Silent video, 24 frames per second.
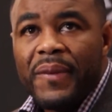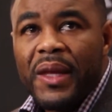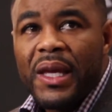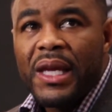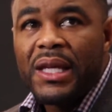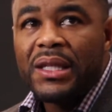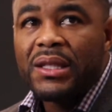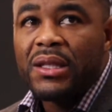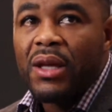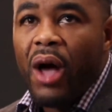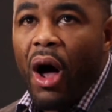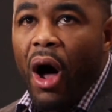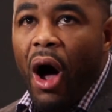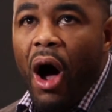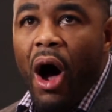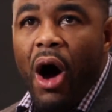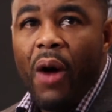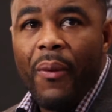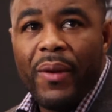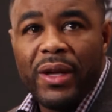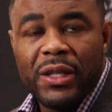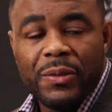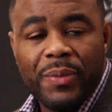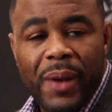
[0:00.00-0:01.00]
he's
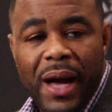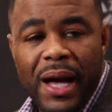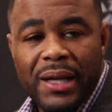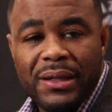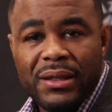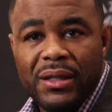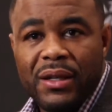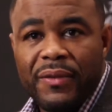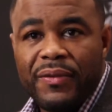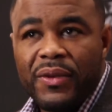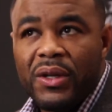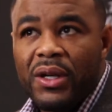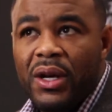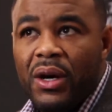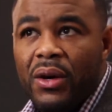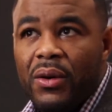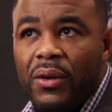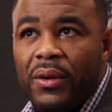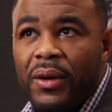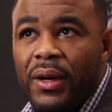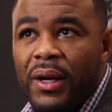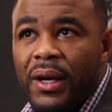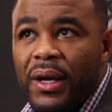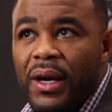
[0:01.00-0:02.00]
always positive. You
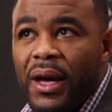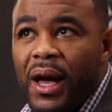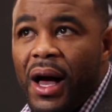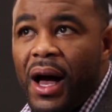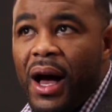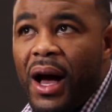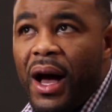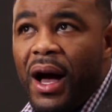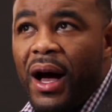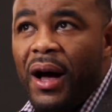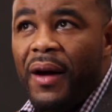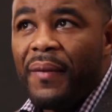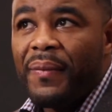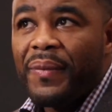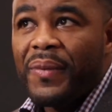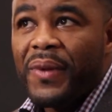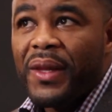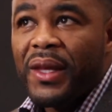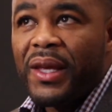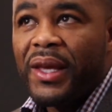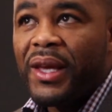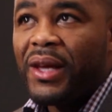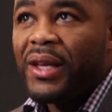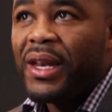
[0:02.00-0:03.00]
know,
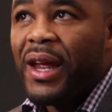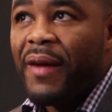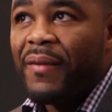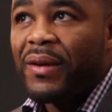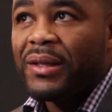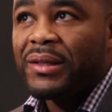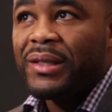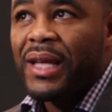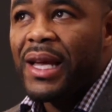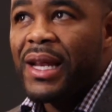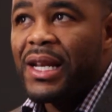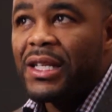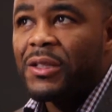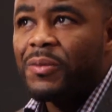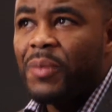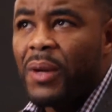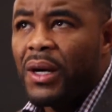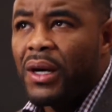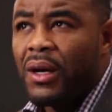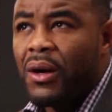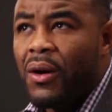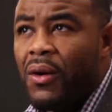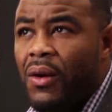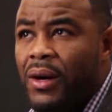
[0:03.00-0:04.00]
he'll never say this,
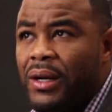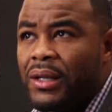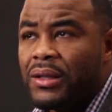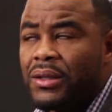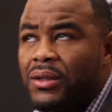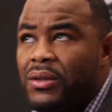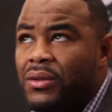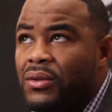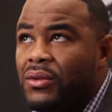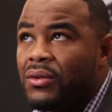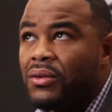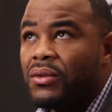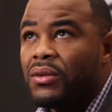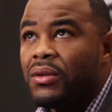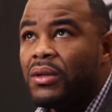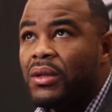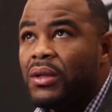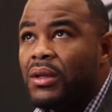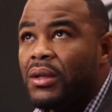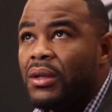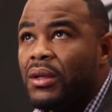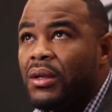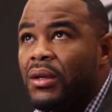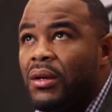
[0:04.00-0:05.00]
but going into
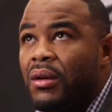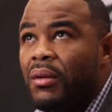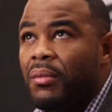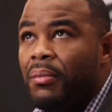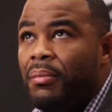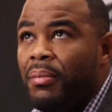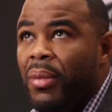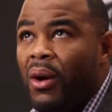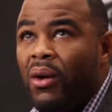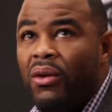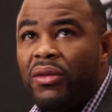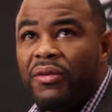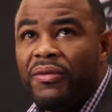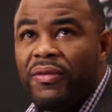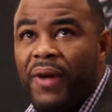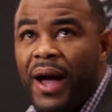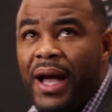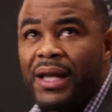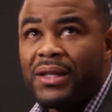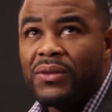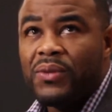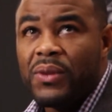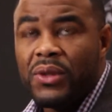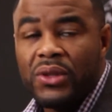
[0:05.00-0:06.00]
both
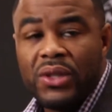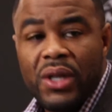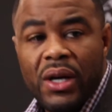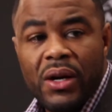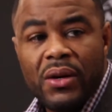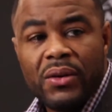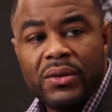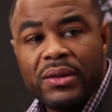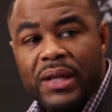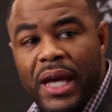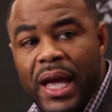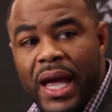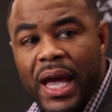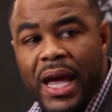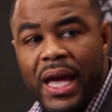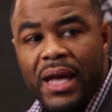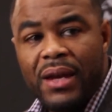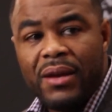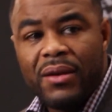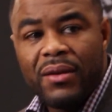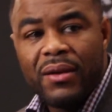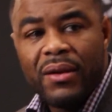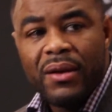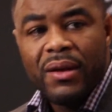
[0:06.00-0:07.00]
fights with Jones
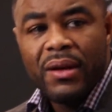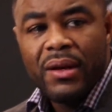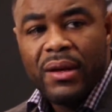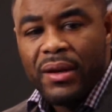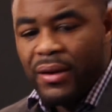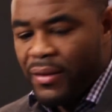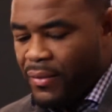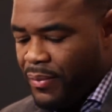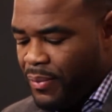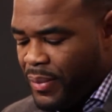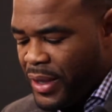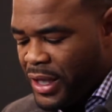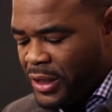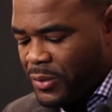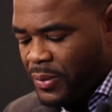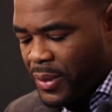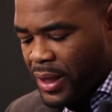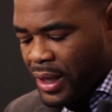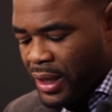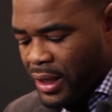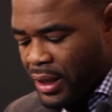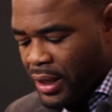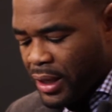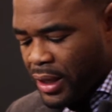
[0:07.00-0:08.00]
and
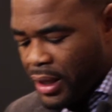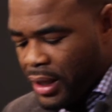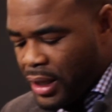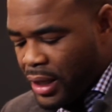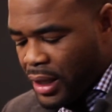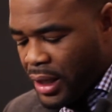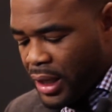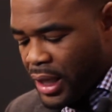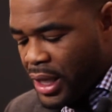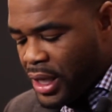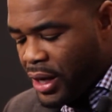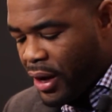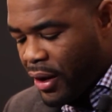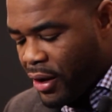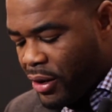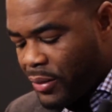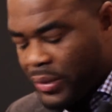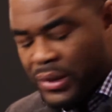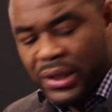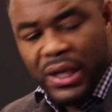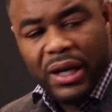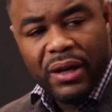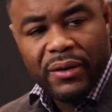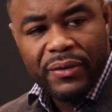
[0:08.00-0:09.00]
Bisping, he hurt
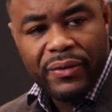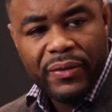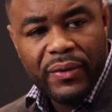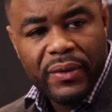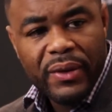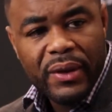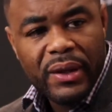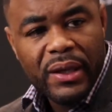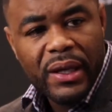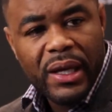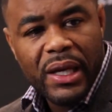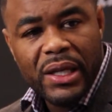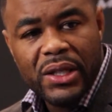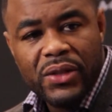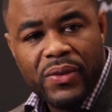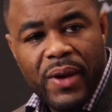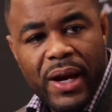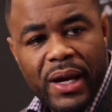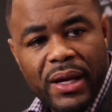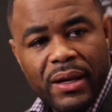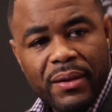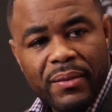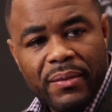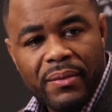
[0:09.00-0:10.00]
himself in
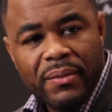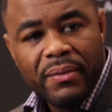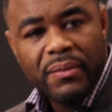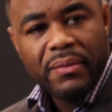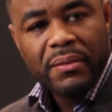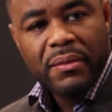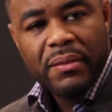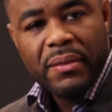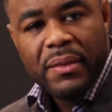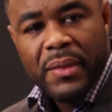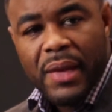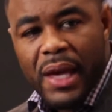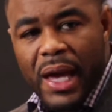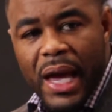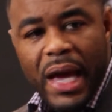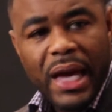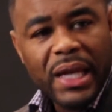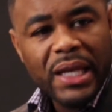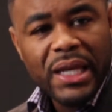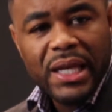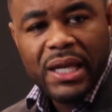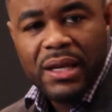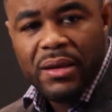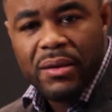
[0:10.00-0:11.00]
training.
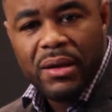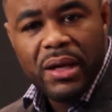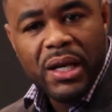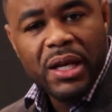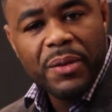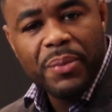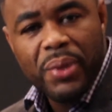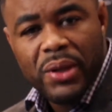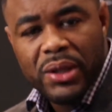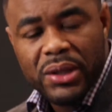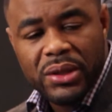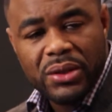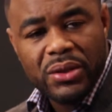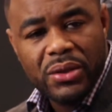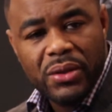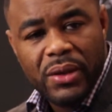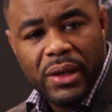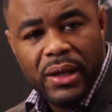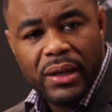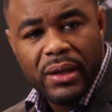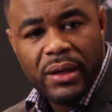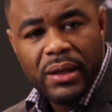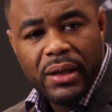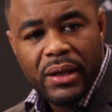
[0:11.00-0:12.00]
And he pushed through
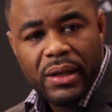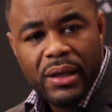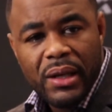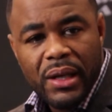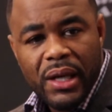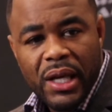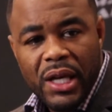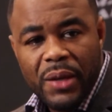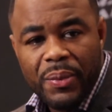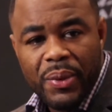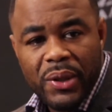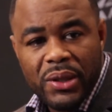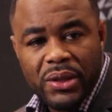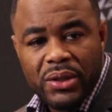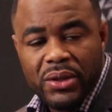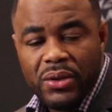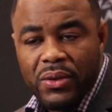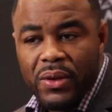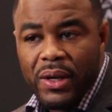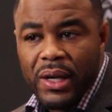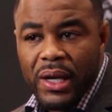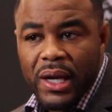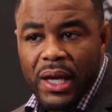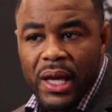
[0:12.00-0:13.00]
it. He pushed
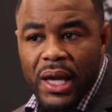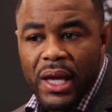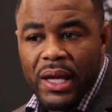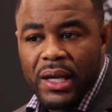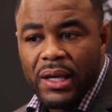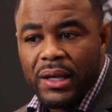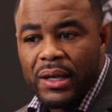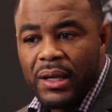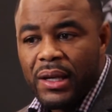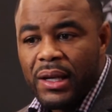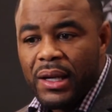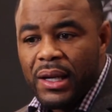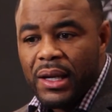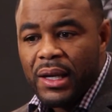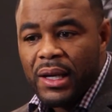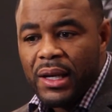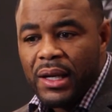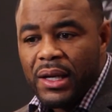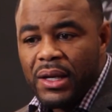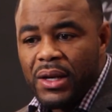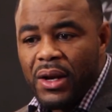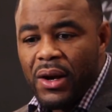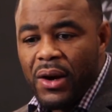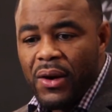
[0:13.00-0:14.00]
through it. And,
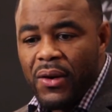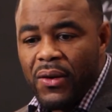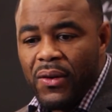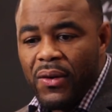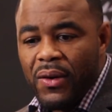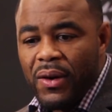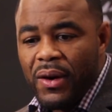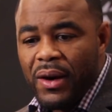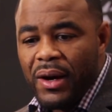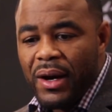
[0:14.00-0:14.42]
you know,